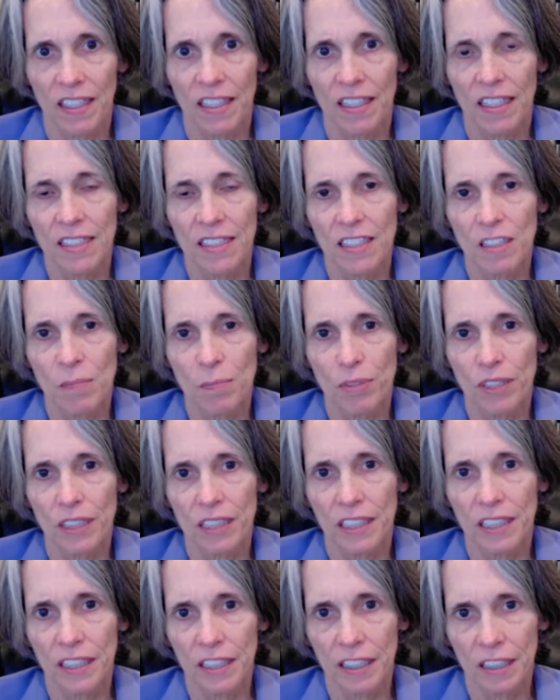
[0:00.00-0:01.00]
This is
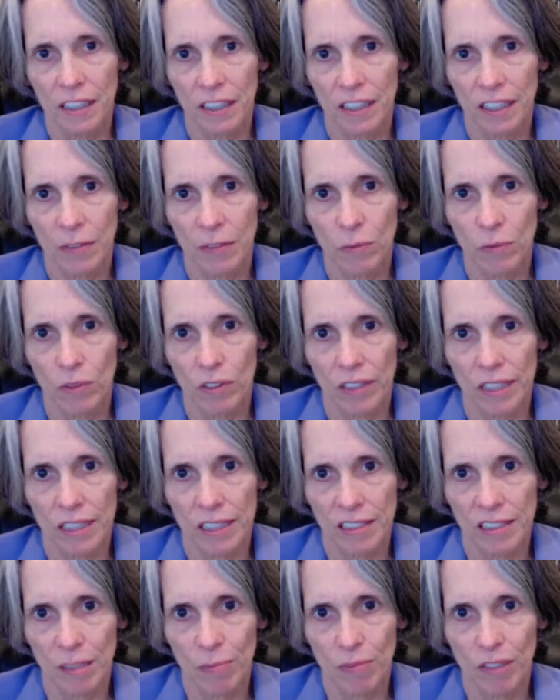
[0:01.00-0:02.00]
particularly
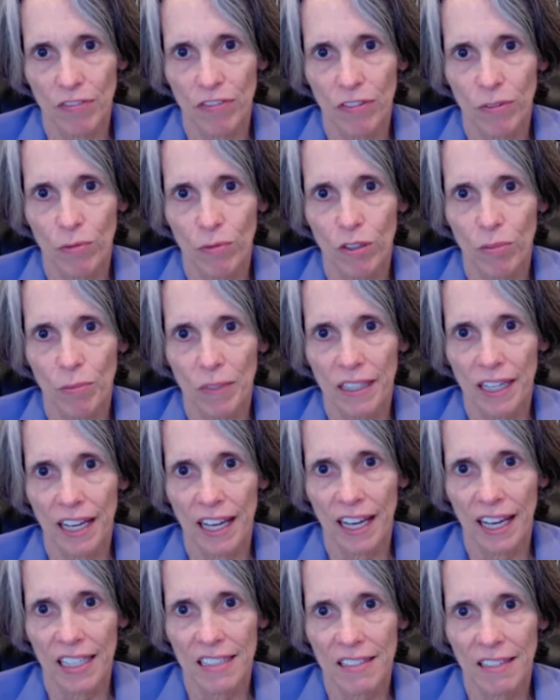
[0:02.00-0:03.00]
worrisome if a woman
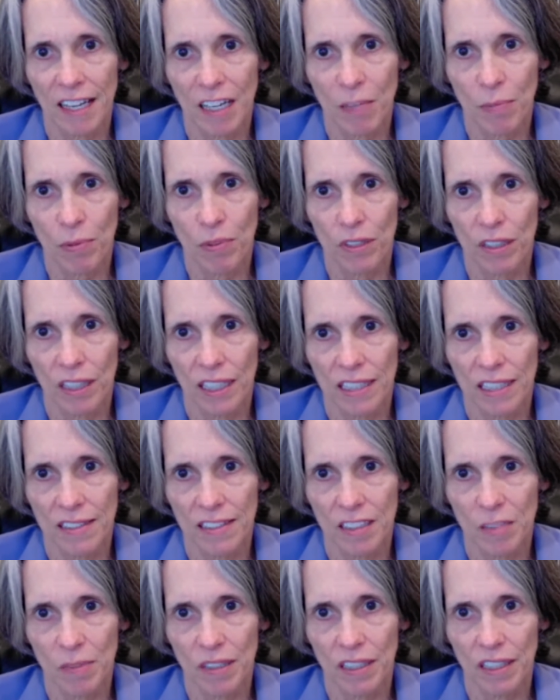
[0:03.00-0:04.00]
has
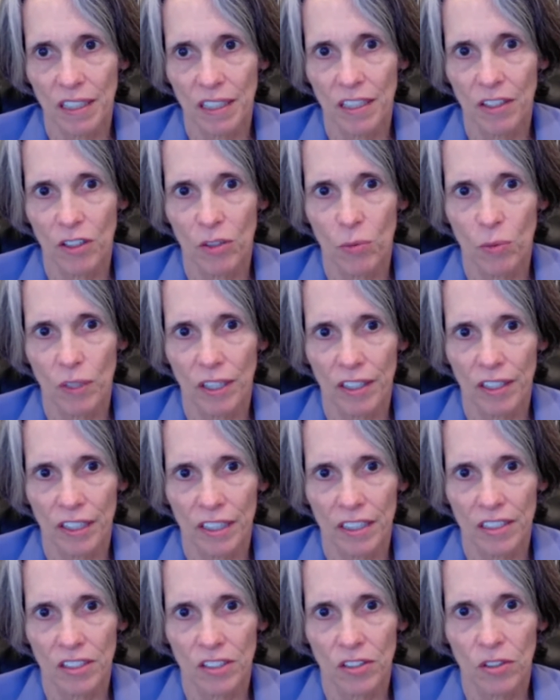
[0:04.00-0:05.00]
hypoglycemia
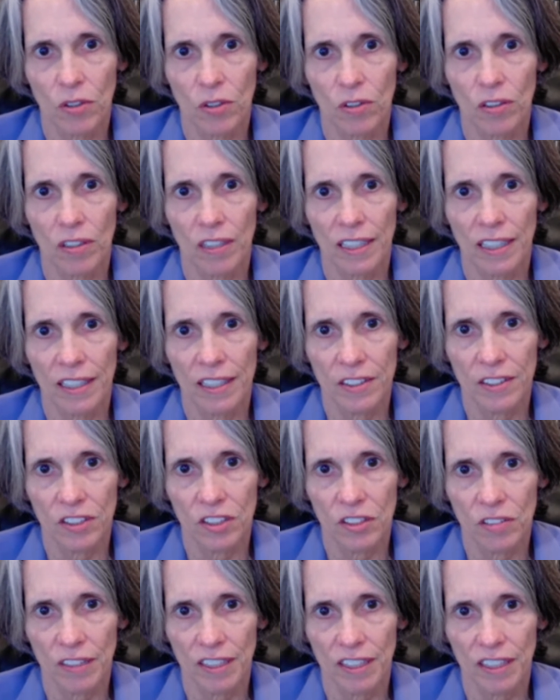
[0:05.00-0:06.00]
unawareness or a
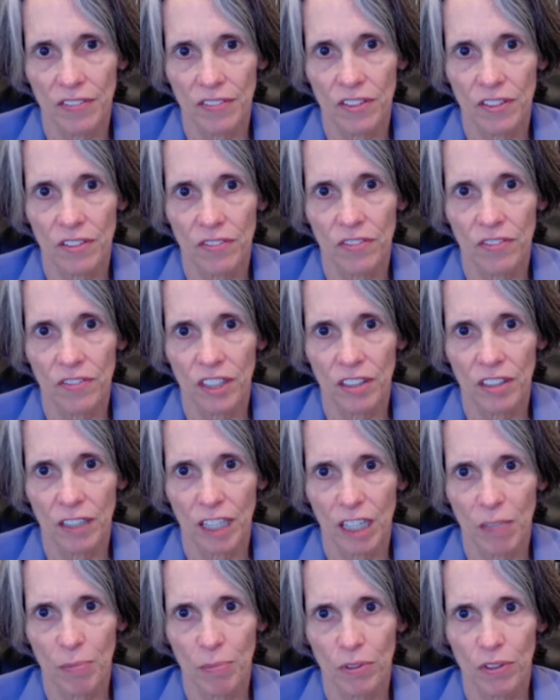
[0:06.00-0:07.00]
history of severe
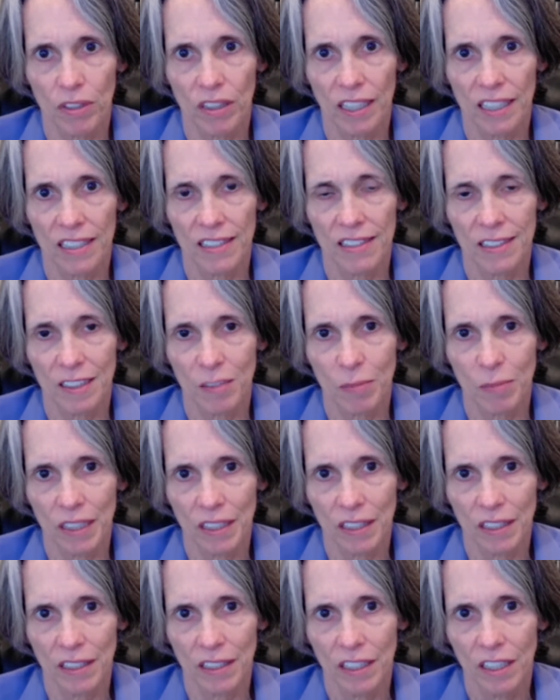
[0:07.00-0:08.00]

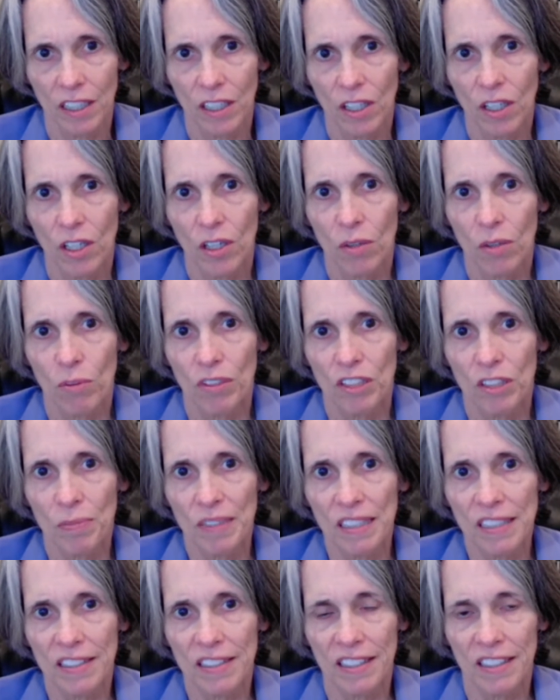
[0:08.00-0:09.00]
hypoglycemia, which
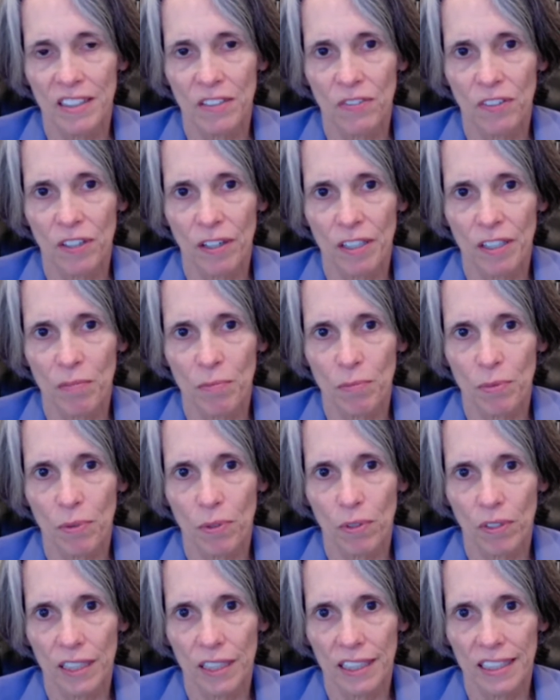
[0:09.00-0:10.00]
means that it's very
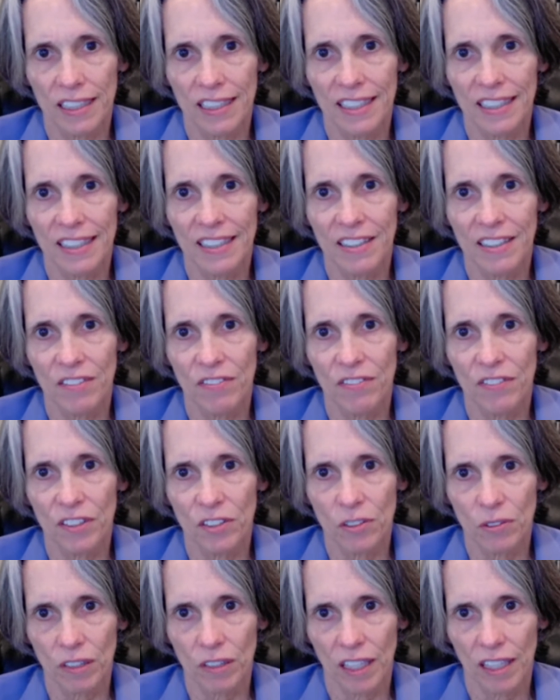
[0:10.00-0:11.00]
important to
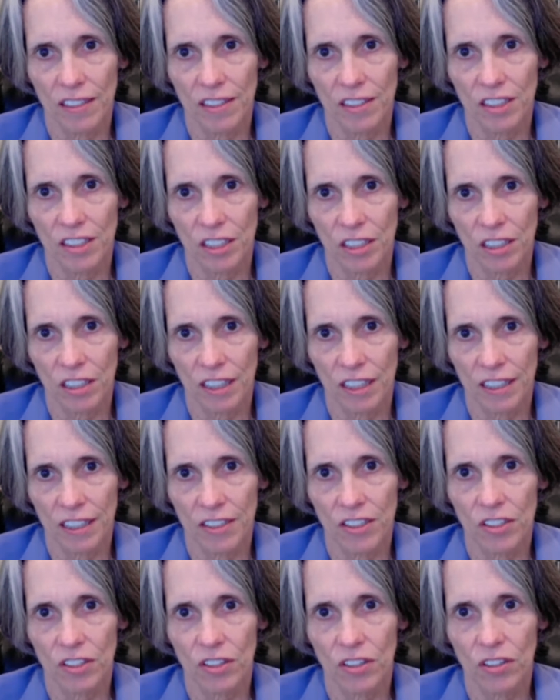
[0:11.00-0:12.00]
individualize
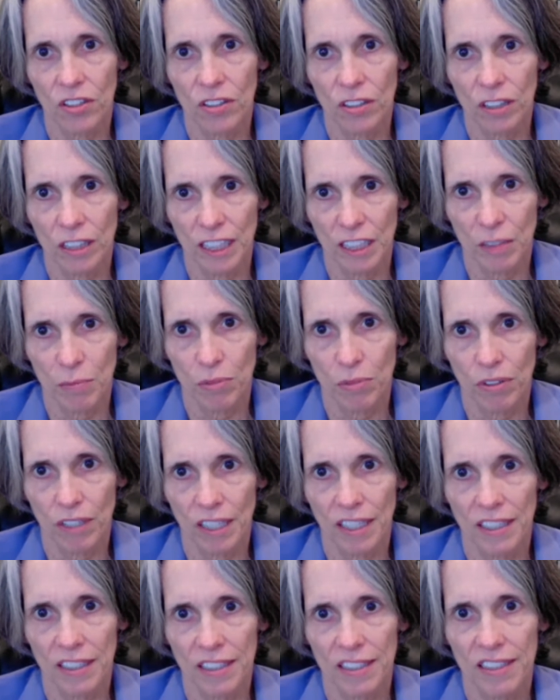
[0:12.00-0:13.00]
targets early in
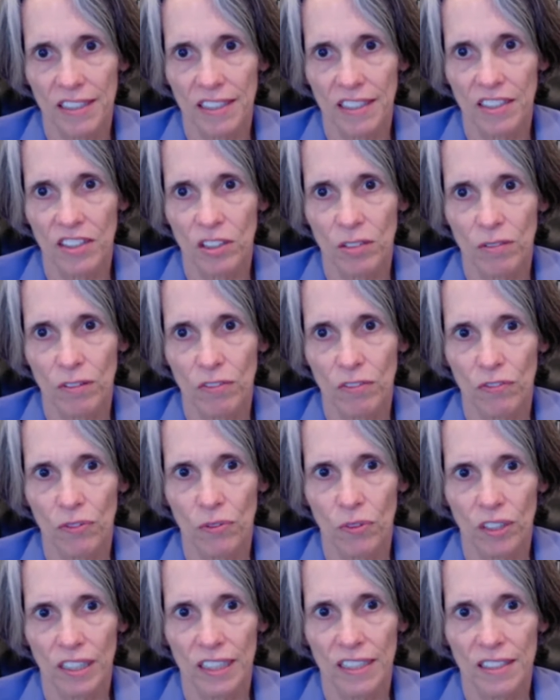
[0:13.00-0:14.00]
pregnancy to
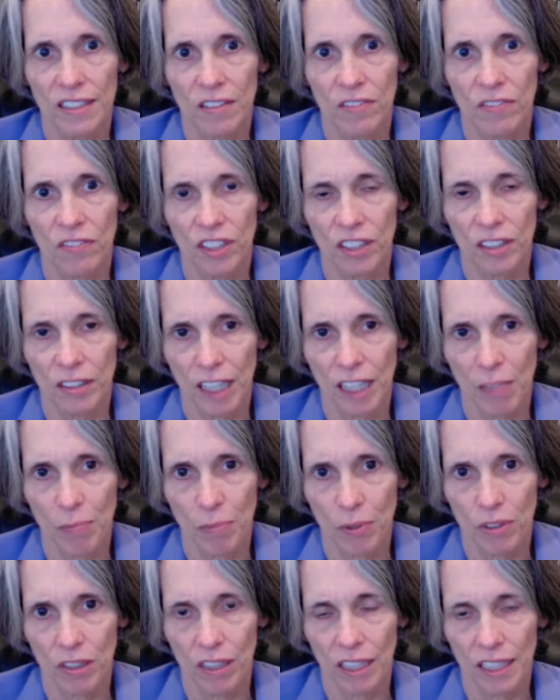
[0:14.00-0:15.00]
avoid severe
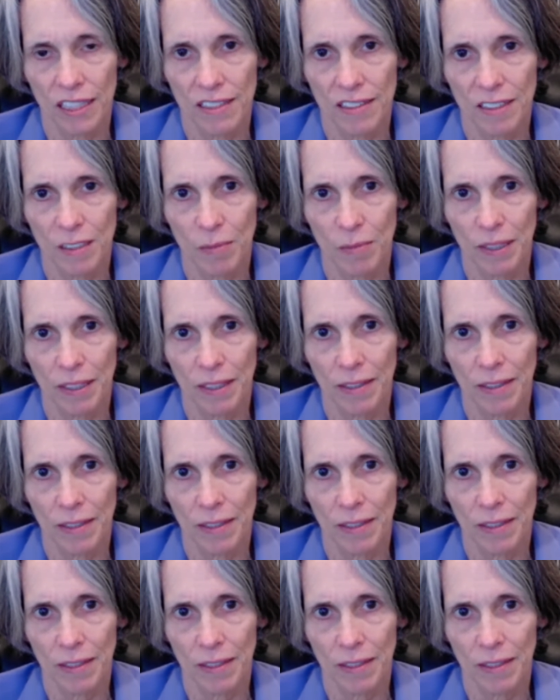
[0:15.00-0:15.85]
hypoglycemia